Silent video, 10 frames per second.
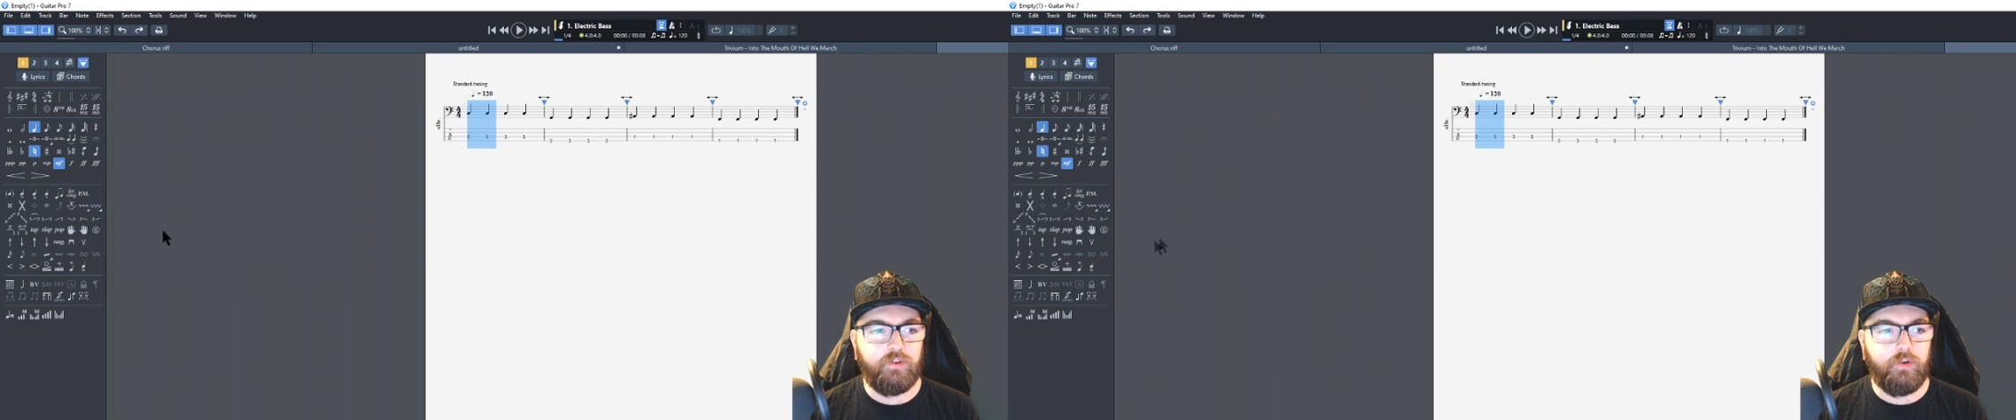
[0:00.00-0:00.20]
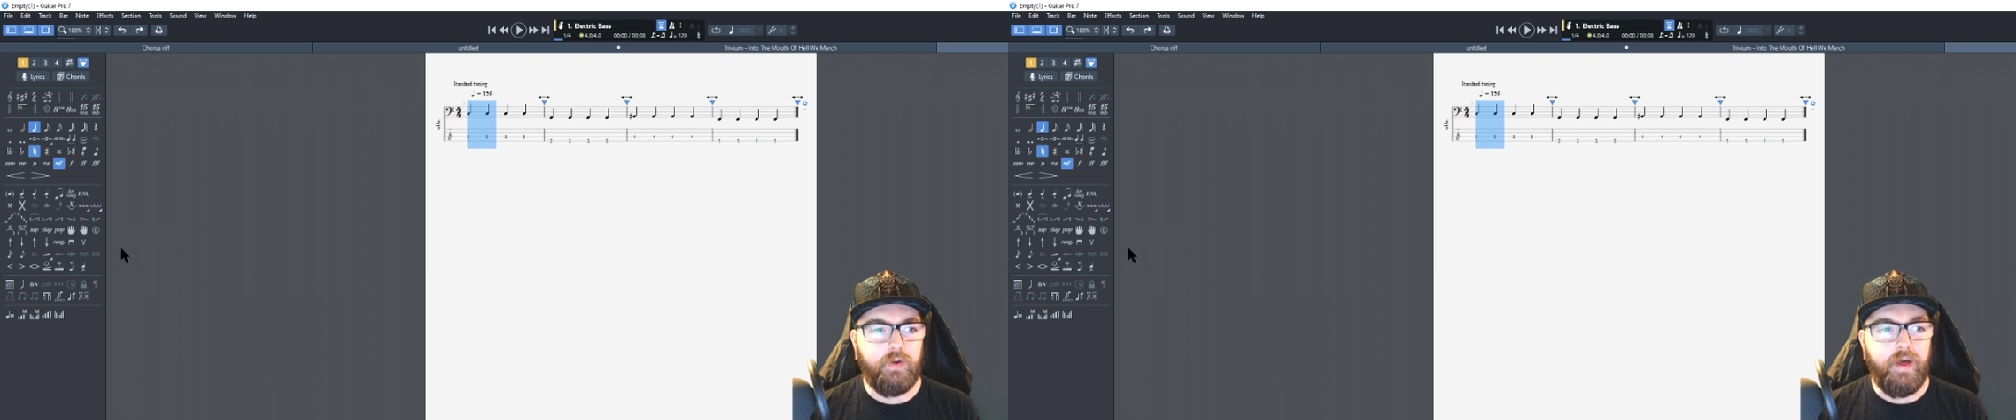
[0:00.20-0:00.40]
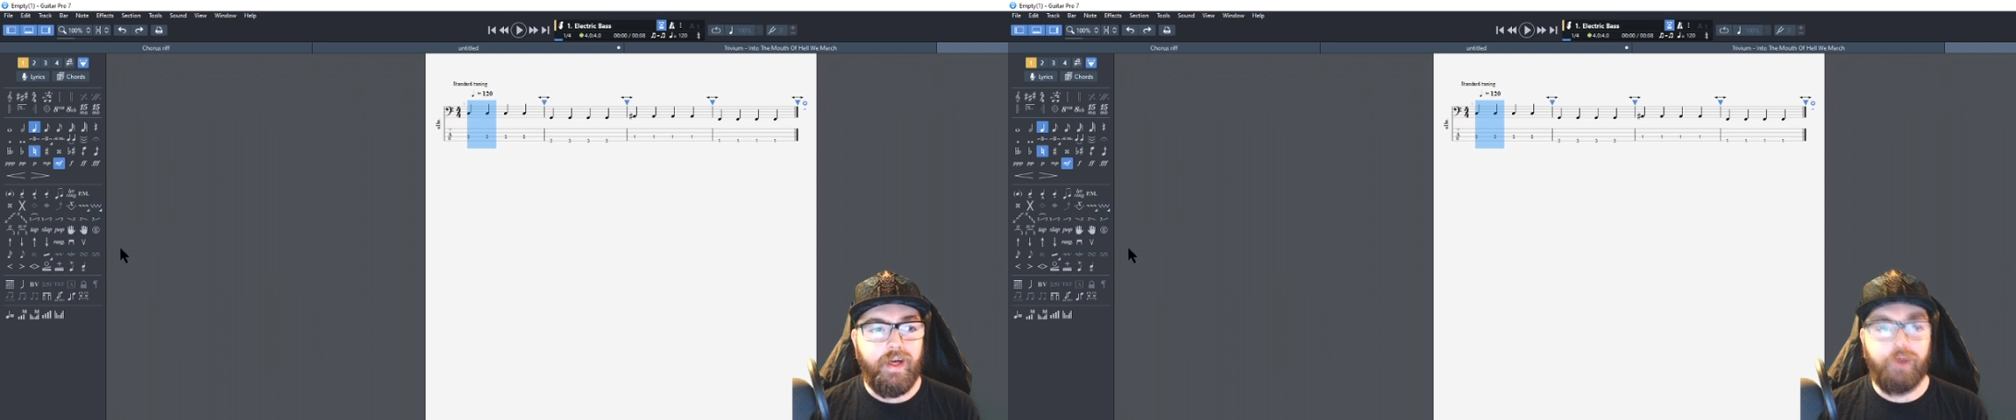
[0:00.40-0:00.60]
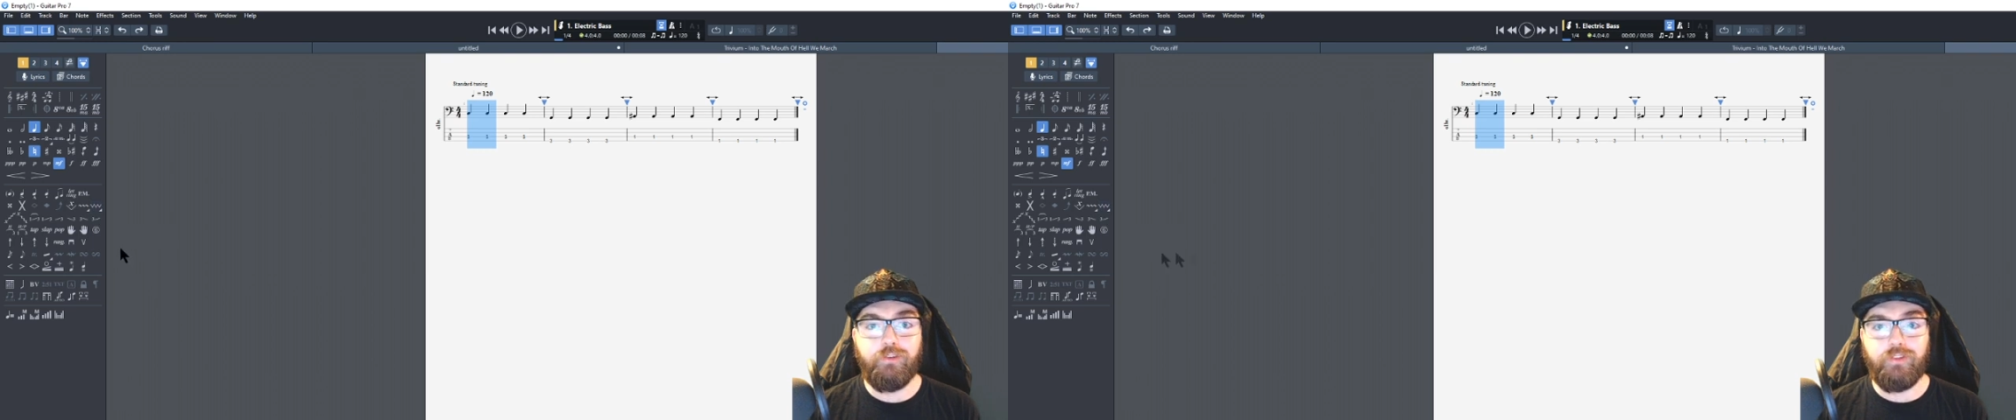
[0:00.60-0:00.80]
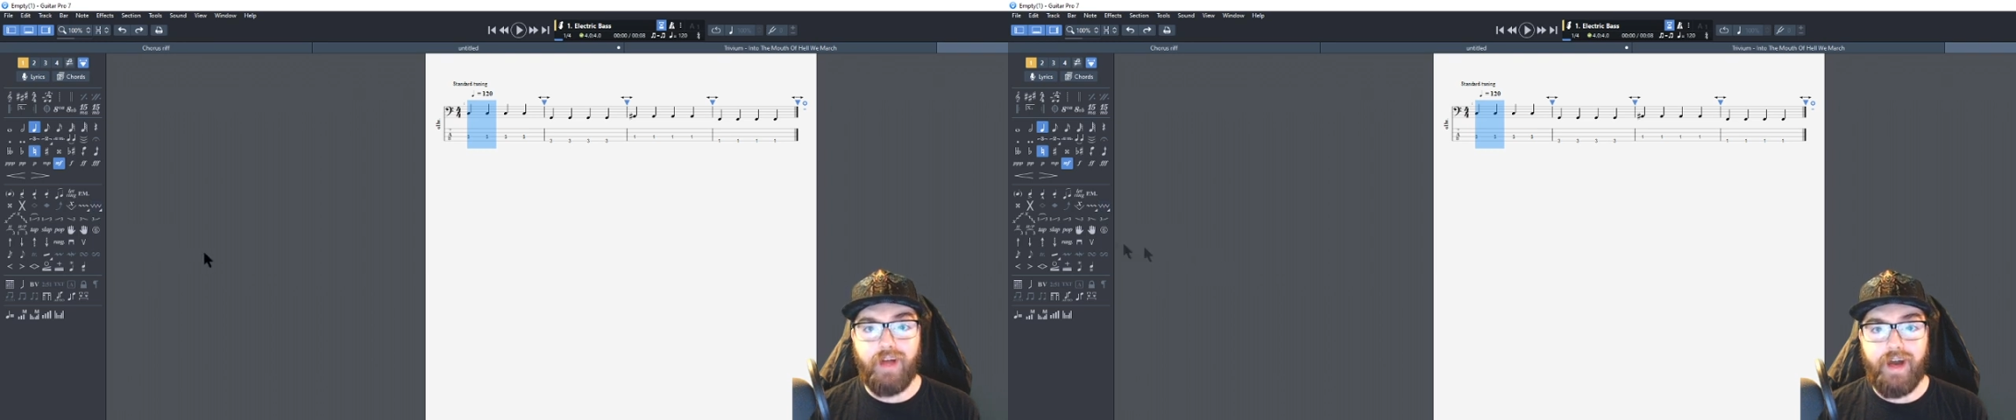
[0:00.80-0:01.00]
So
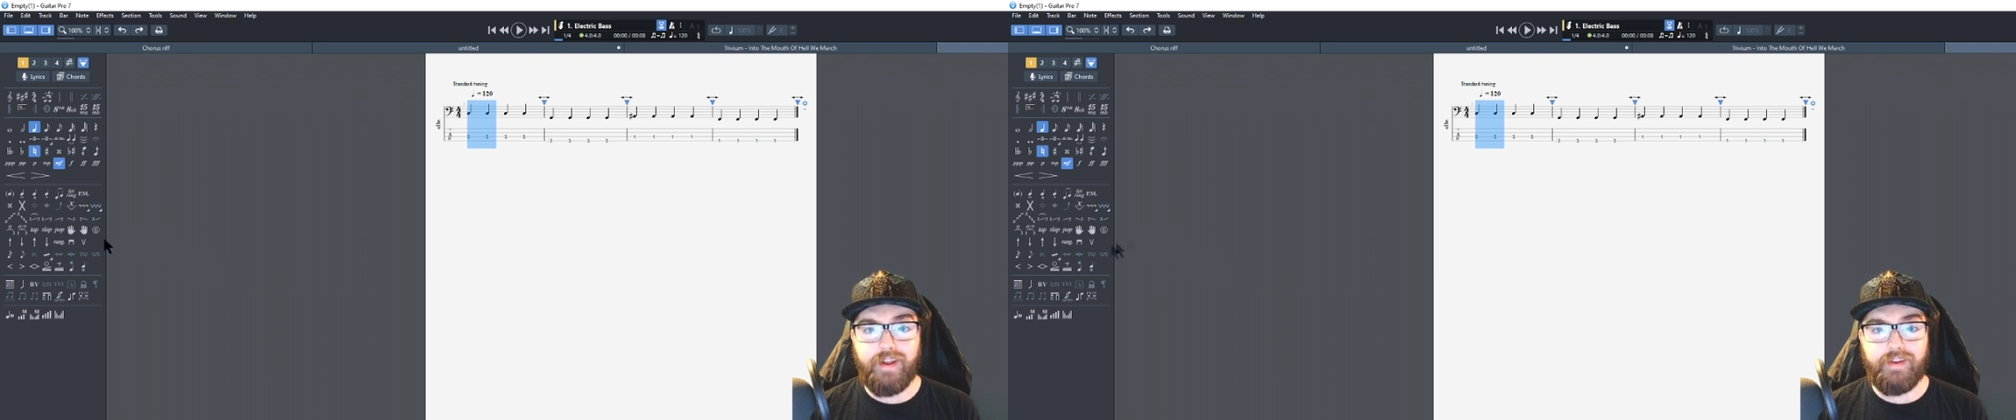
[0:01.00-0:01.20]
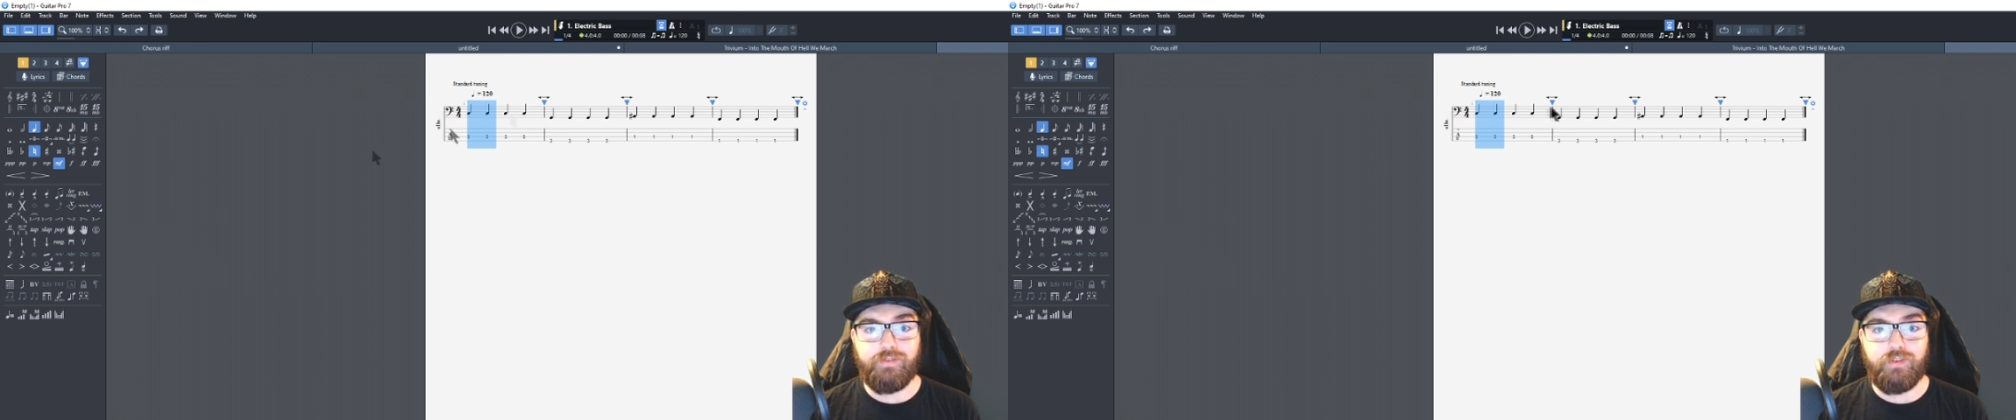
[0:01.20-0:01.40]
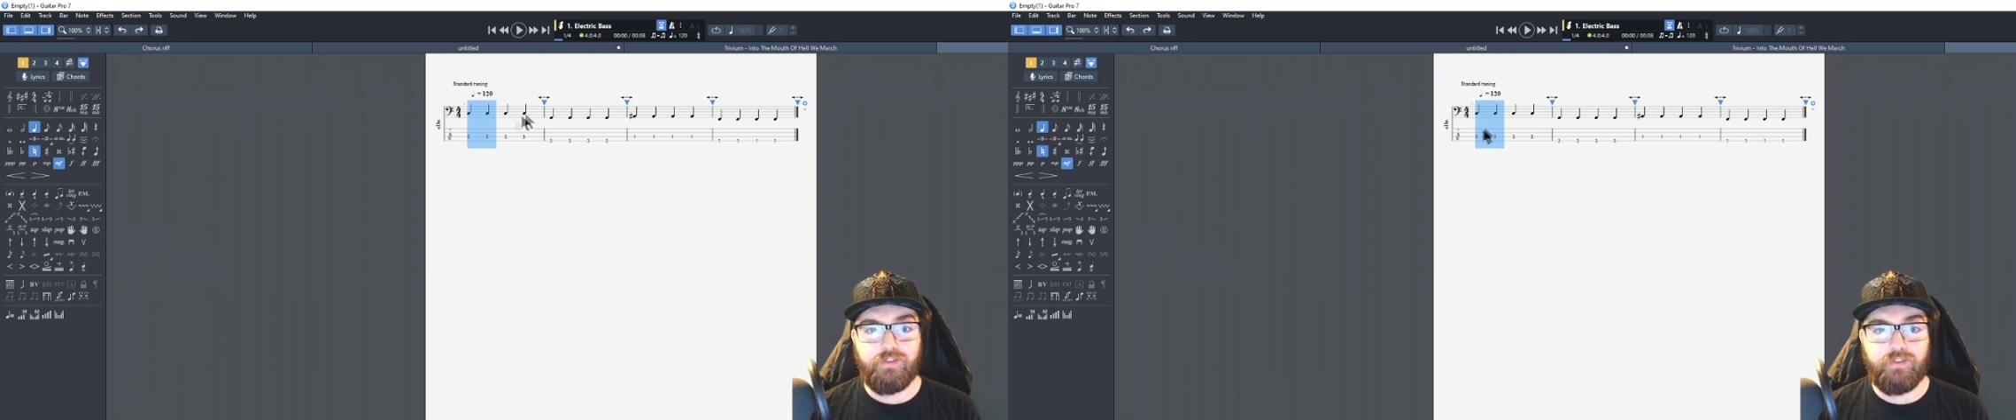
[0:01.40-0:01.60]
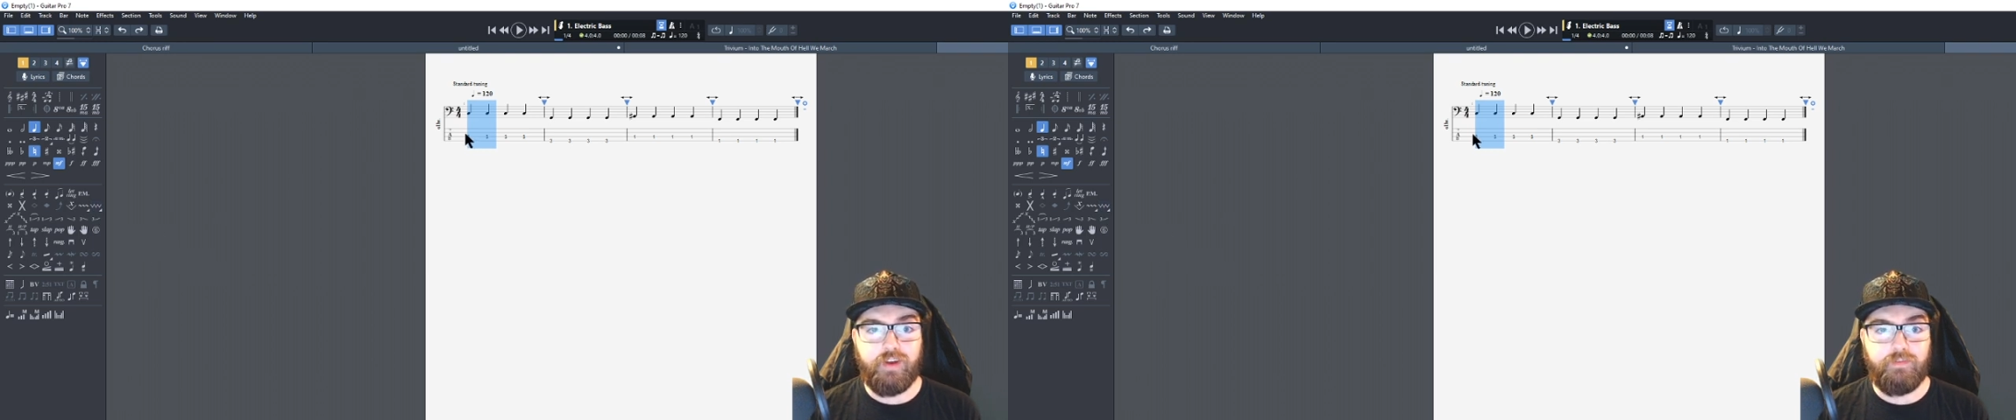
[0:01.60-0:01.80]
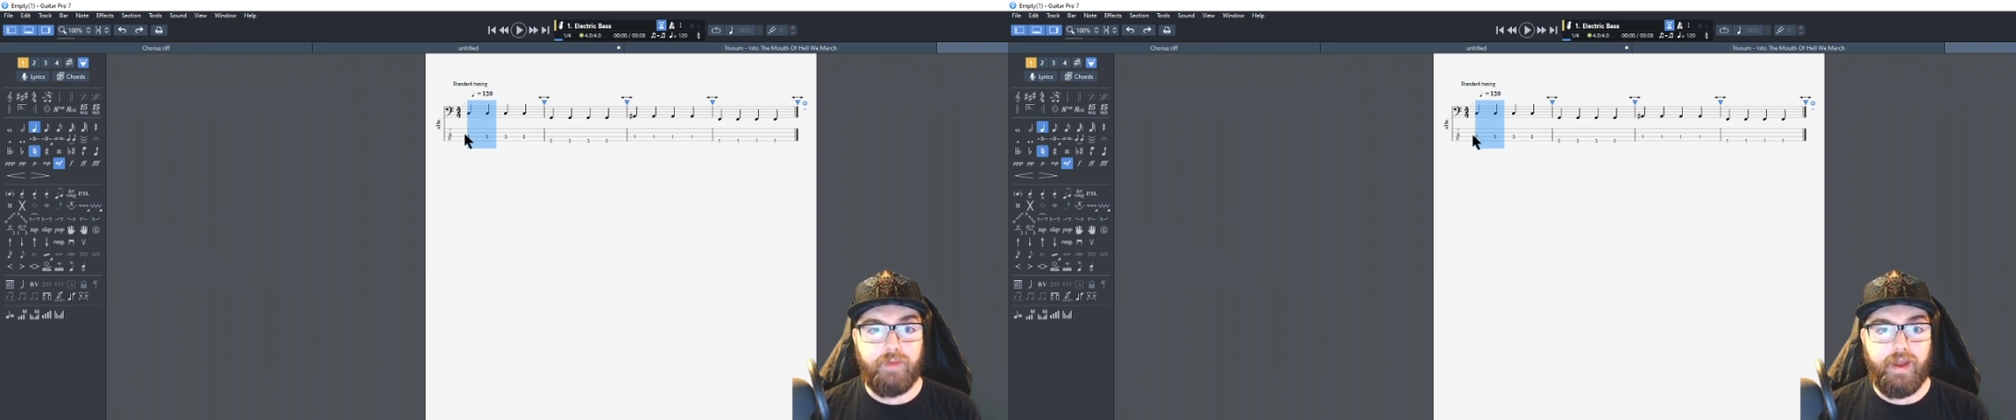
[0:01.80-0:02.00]
there's a lot of different
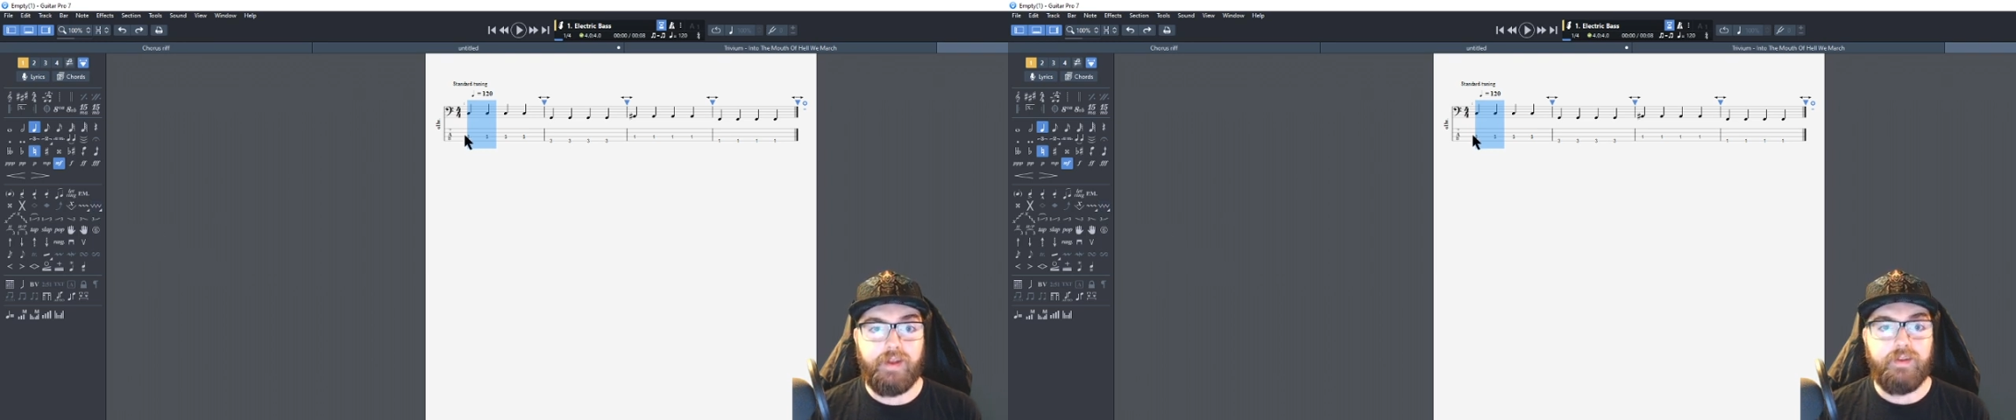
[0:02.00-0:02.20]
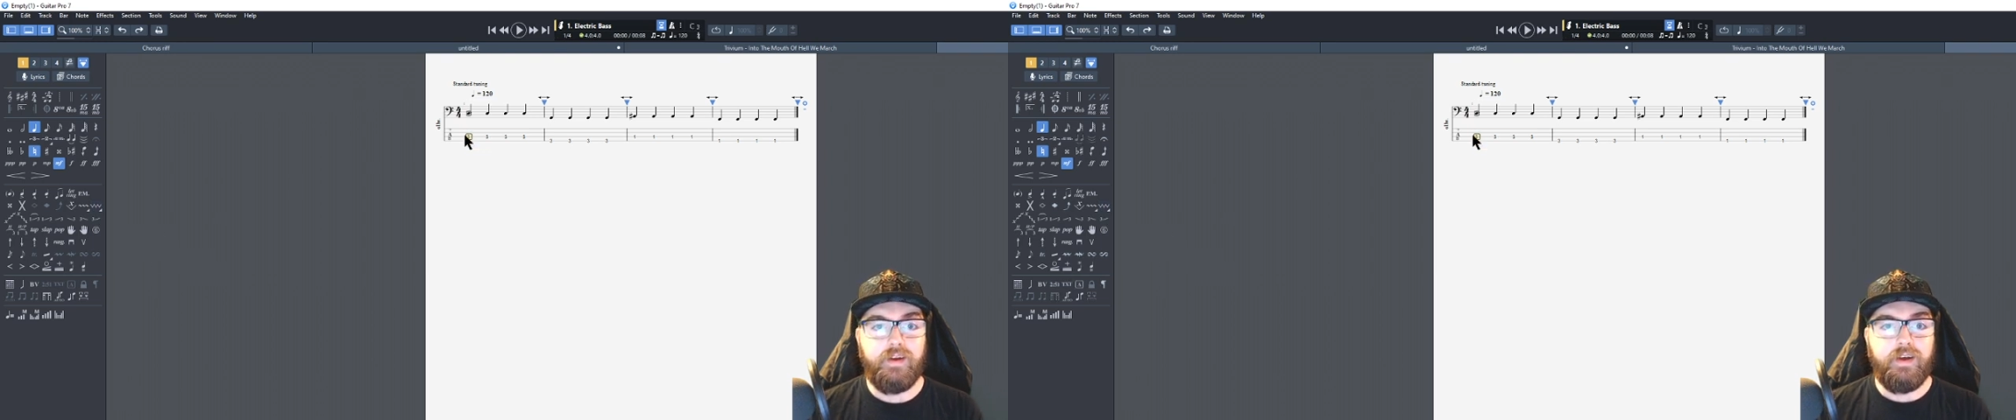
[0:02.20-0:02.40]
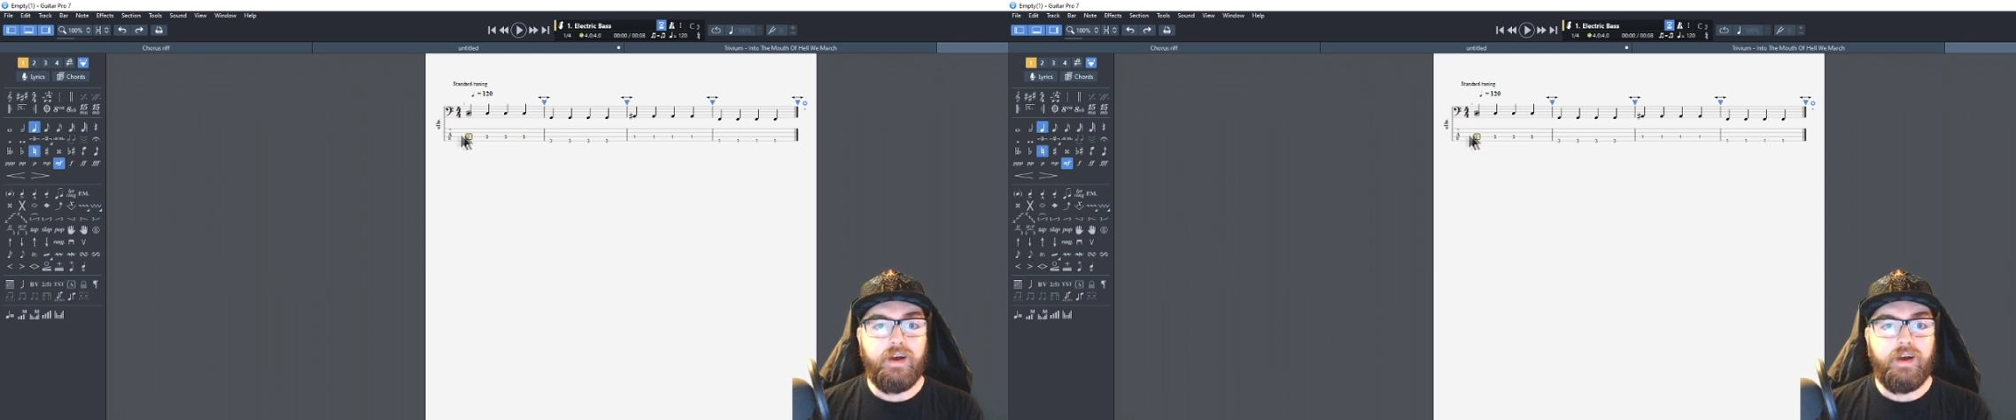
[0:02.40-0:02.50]
stuff, man.